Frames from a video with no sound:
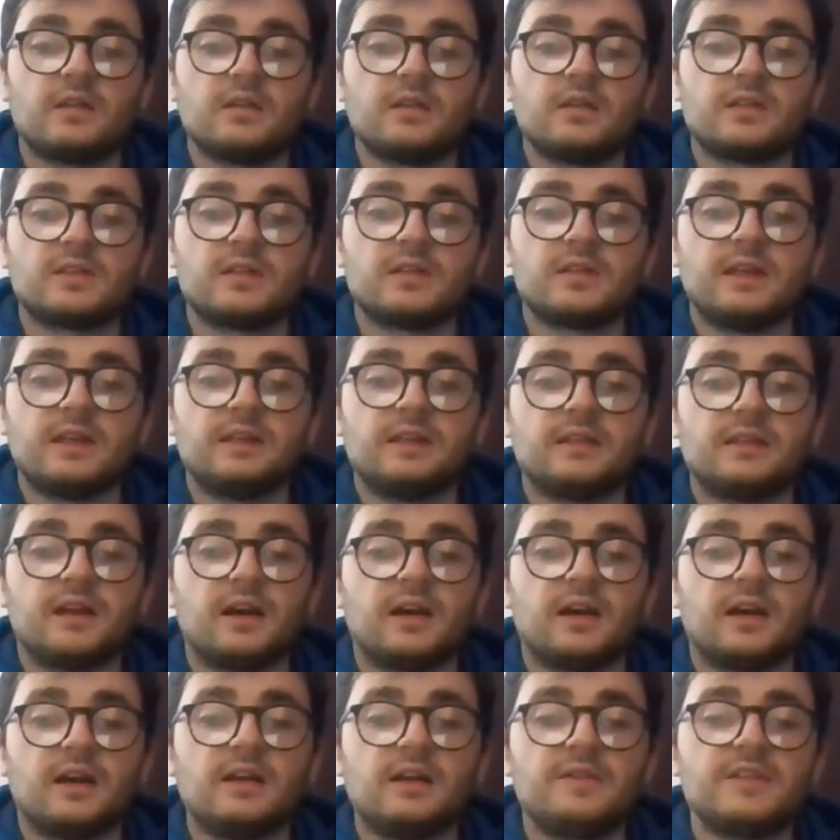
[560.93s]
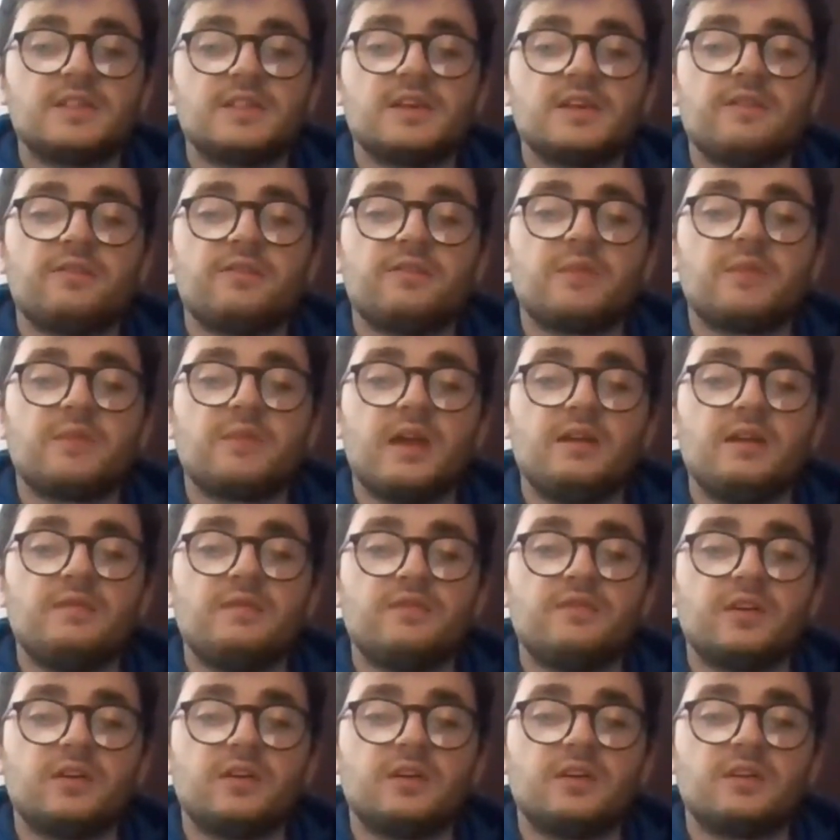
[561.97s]
stating that innovative
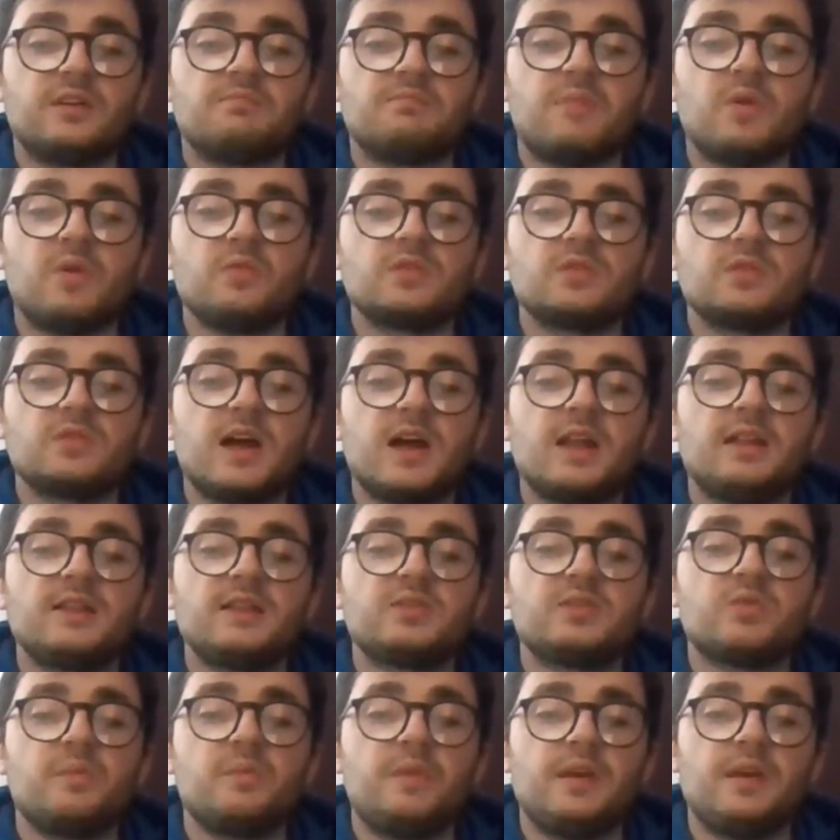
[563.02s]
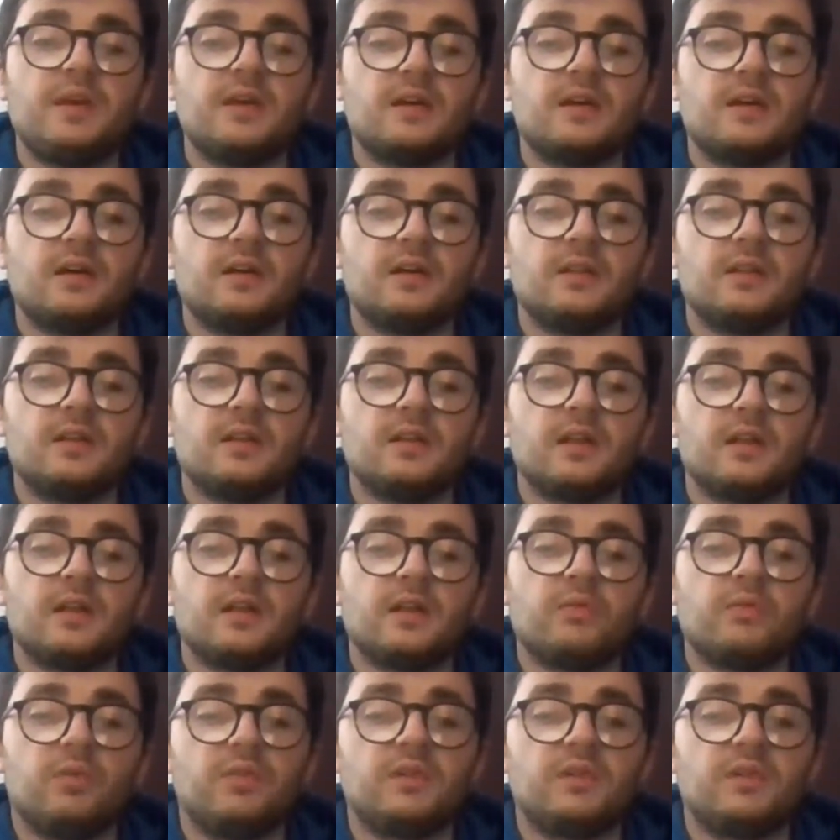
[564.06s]
behaviour is most likely to appear
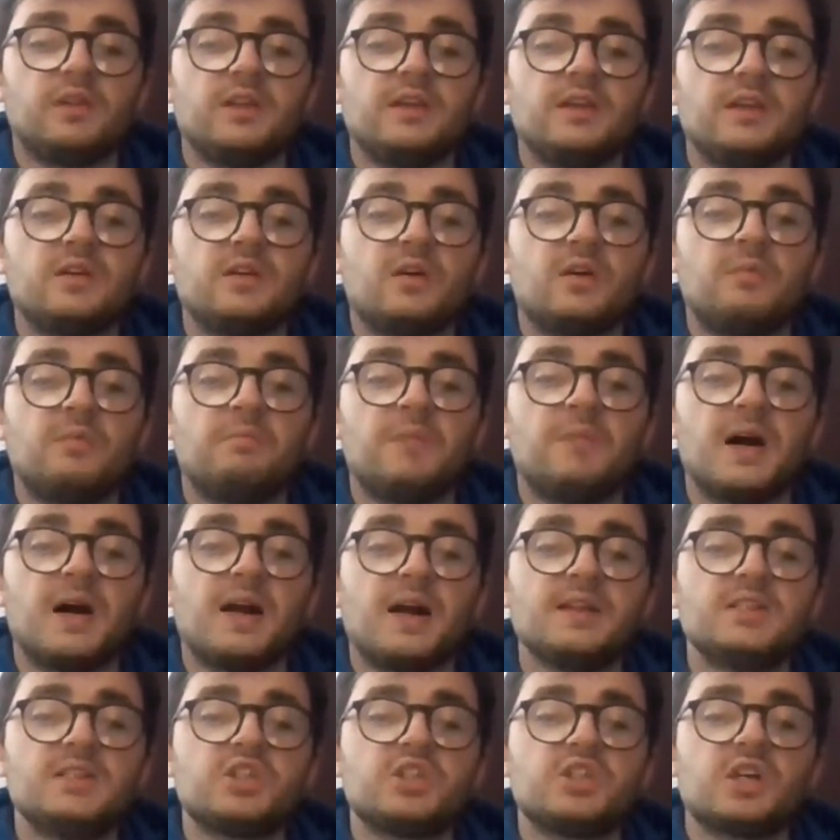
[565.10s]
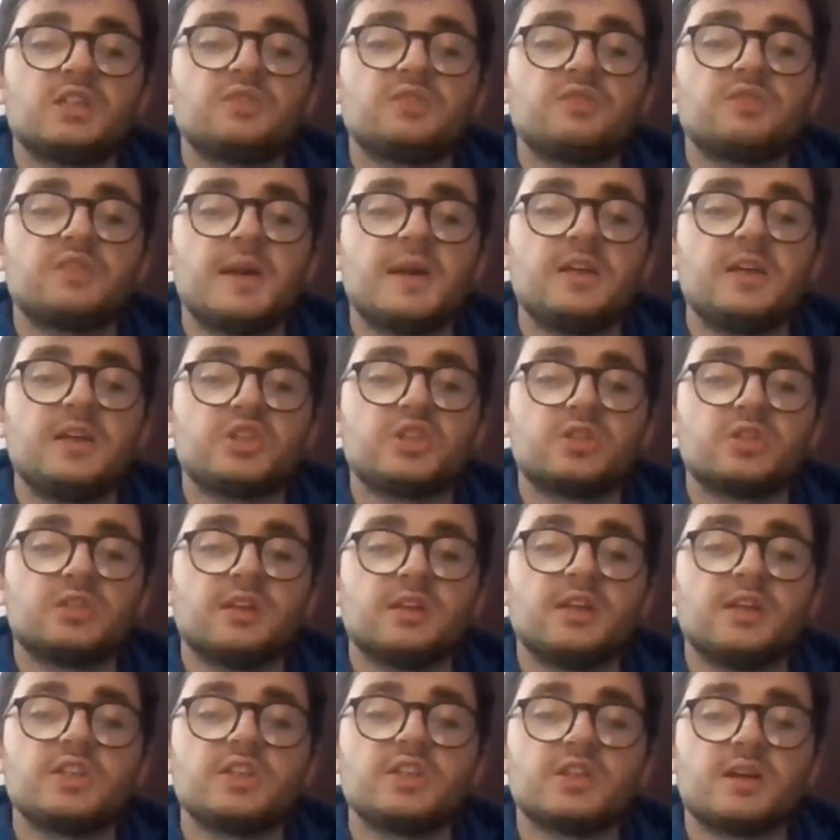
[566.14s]
when the leader combines transformational
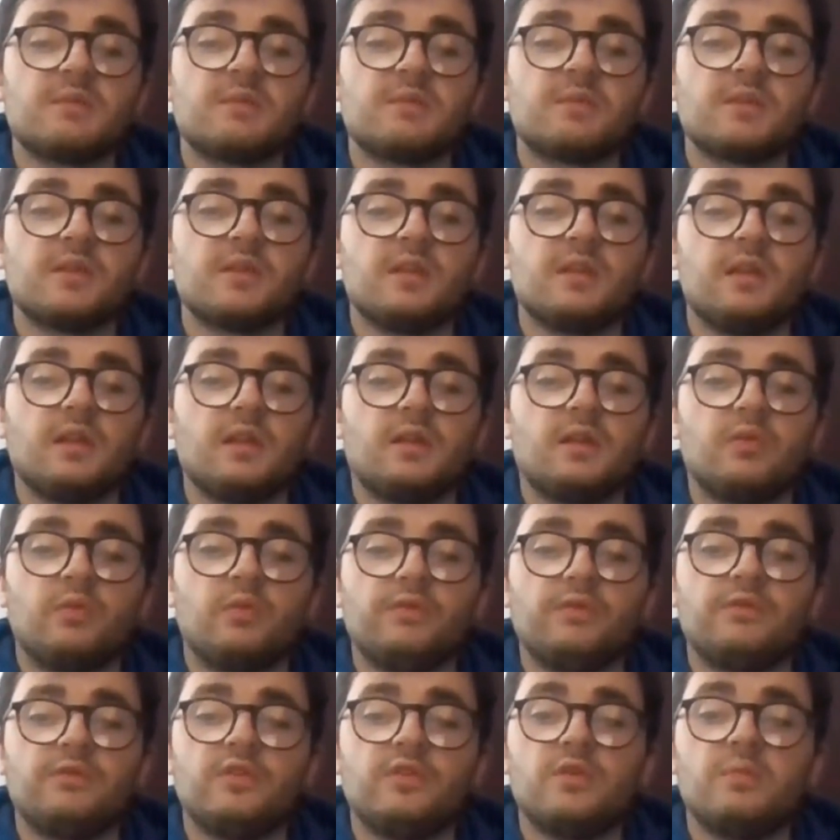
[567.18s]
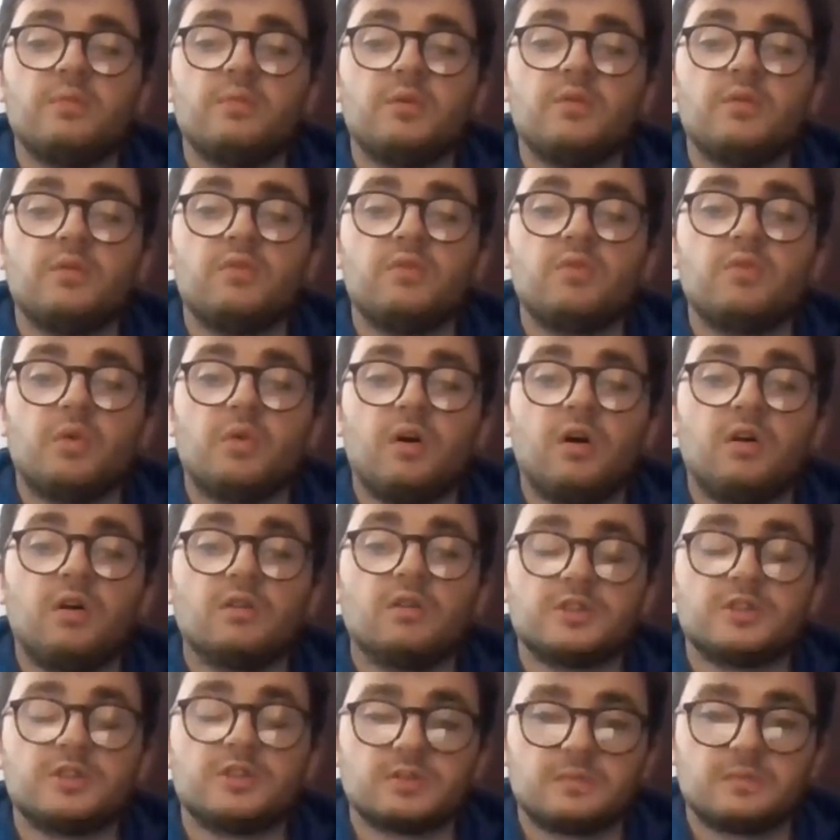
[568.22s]
leadership with verbal
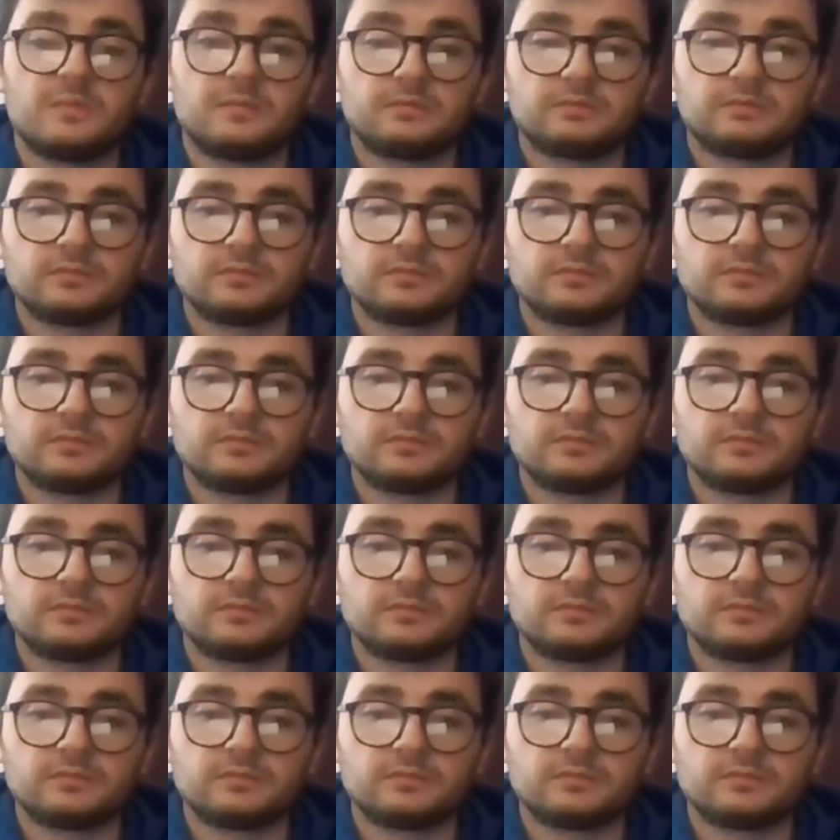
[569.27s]
rewards.